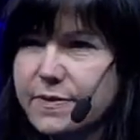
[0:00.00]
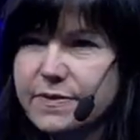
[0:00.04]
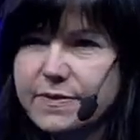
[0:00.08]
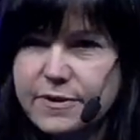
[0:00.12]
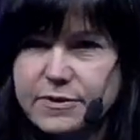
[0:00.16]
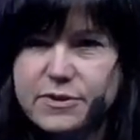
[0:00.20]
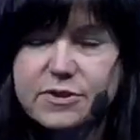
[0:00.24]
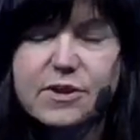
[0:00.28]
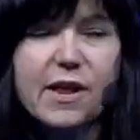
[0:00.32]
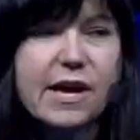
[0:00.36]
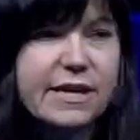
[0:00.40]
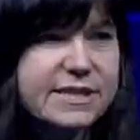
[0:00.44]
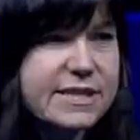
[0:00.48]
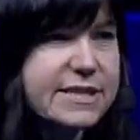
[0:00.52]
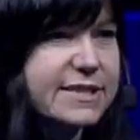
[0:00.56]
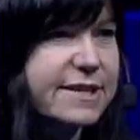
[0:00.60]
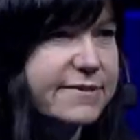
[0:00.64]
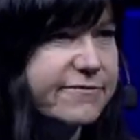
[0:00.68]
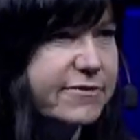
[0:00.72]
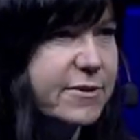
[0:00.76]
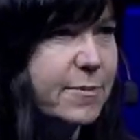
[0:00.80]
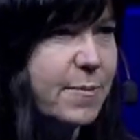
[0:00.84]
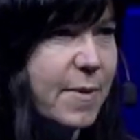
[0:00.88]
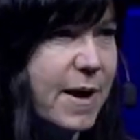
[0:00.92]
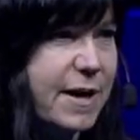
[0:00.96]
There's lots of
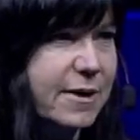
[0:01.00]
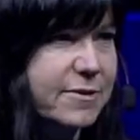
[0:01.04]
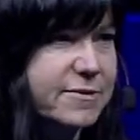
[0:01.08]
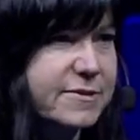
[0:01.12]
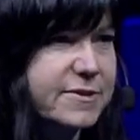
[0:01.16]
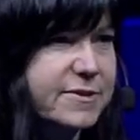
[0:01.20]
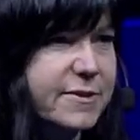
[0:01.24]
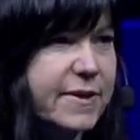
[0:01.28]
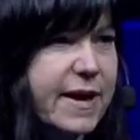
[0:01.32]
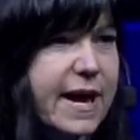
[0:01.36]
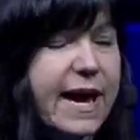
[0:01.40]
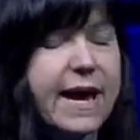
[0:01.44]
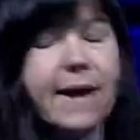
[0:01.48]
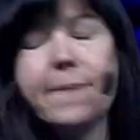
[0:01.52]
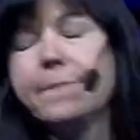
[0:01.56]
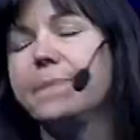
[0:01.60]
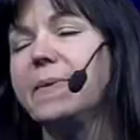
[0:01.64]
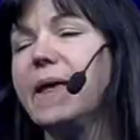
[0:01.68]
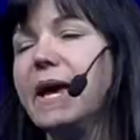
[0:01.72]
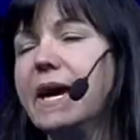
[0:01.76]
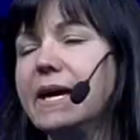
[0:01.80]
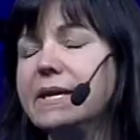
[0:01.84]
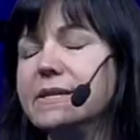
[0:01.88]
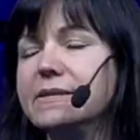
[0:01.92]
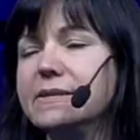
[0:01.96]
different models, okay?
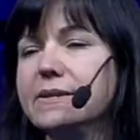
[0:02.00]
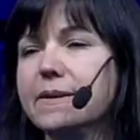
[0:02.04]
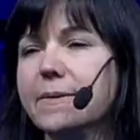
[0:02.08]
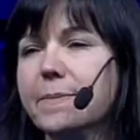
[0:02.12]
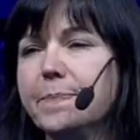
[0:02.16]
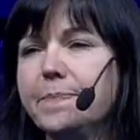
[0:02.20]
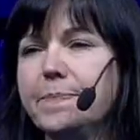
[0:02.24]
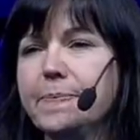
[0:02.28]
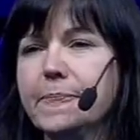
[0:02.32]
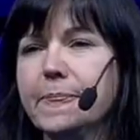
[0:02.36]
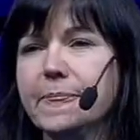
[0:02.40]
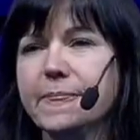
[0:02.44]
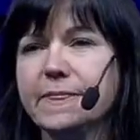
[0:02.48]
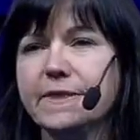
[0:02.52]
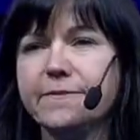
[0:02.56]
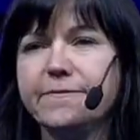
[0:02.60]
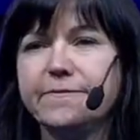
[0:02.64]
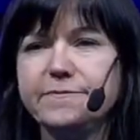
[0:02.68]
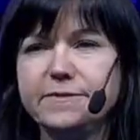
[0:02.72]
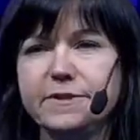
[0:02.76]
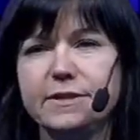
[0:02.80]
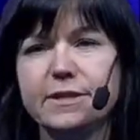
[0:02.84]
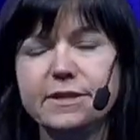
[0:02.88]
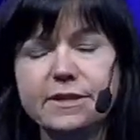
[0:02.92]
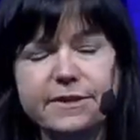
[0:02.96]
And
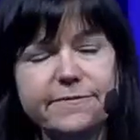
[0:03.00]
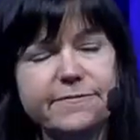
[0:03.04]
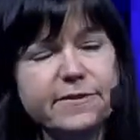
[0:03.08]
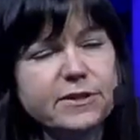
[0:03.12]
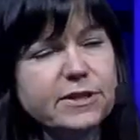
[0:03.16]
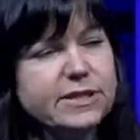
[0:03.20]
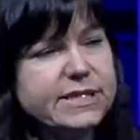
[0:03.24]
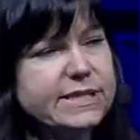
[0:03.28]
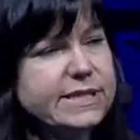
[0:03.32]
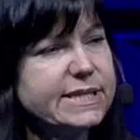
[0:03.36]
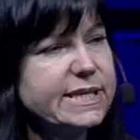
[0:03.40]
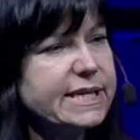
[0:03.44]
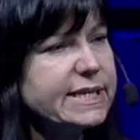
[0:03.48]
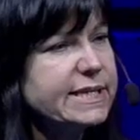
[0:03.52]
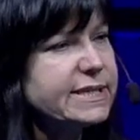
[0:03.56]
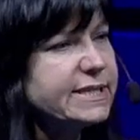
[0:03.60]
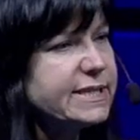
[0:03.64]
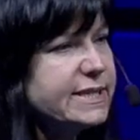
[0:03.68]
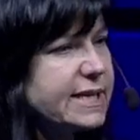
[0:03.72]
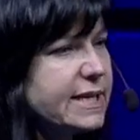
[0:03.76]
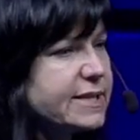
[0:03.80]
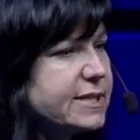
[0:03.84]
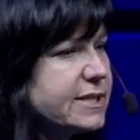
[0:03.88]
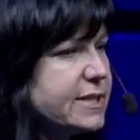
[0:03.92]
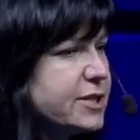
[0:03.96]
the diversity
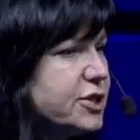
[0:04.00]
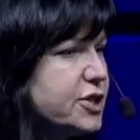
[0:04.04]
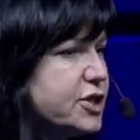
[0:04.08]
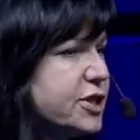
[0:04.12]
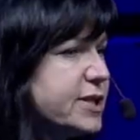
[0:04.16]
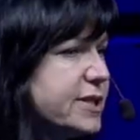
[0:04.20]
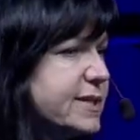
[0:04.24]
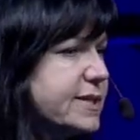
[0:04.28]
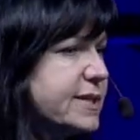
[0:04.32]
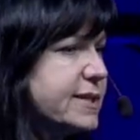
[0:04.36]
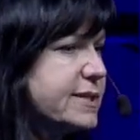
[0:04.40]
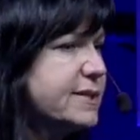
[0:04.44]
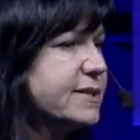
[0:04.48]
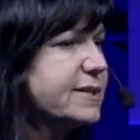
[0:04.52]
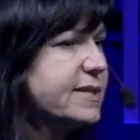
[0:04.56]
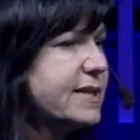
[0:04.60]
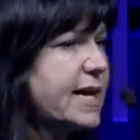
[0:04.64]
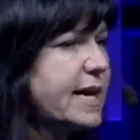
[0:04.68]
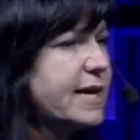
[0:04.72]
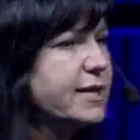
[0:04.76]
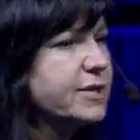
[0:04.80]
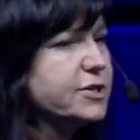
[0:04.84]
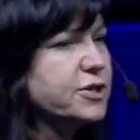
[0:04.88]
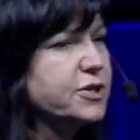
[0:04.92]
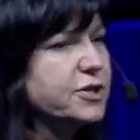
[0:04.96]
doesn't just
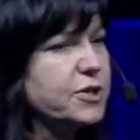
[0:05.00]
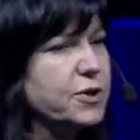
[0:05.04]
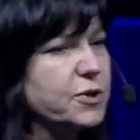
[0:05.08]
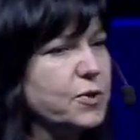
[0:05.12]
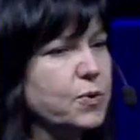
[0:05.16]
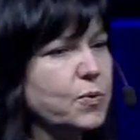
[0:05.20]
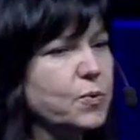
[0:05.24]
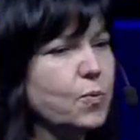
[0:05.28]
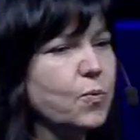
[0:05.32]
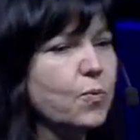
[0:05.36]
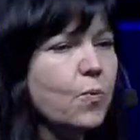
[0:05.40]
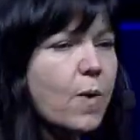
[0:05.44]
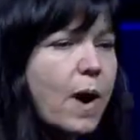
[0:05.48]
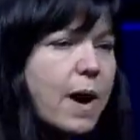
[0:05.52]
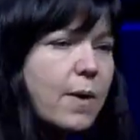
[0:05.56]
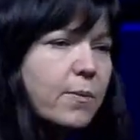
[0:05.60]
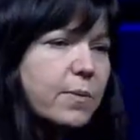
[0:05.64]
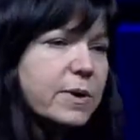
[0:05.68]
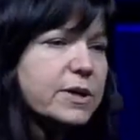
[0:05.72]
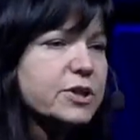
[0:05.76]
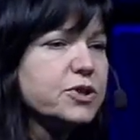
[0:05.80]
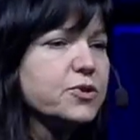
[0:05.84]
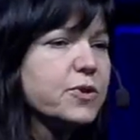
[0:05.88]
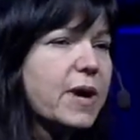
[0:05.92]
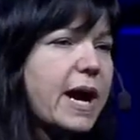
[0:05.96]
extend to what
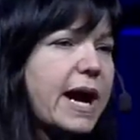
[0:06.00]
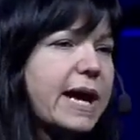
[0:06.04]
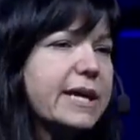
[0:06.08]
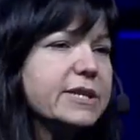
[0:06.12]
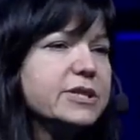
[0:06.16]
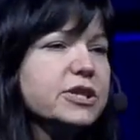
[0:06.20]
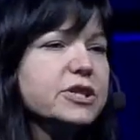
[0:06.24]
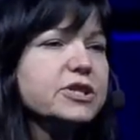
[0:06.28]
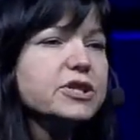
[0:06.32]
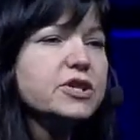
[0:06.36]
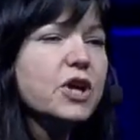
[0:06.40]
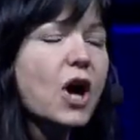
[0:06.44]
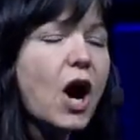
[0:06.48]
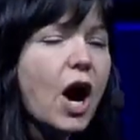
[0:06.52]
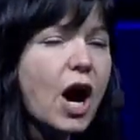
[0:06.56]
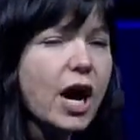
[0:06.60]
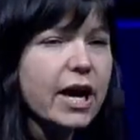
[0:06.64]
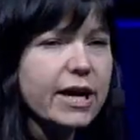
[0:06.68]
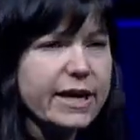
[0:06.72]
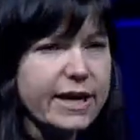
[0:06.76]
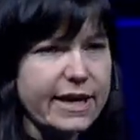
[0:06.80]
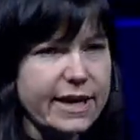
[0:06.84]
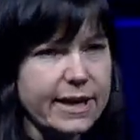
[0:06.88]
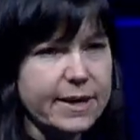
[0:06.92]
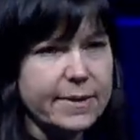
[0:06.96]
we're trying to
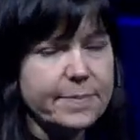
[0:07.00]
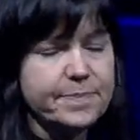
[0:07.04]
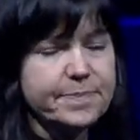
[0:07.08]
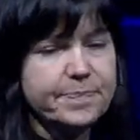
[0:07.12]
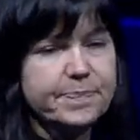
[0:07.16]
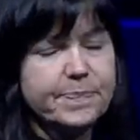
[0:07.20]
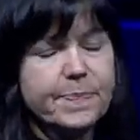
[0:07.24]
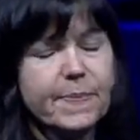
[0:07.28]
target.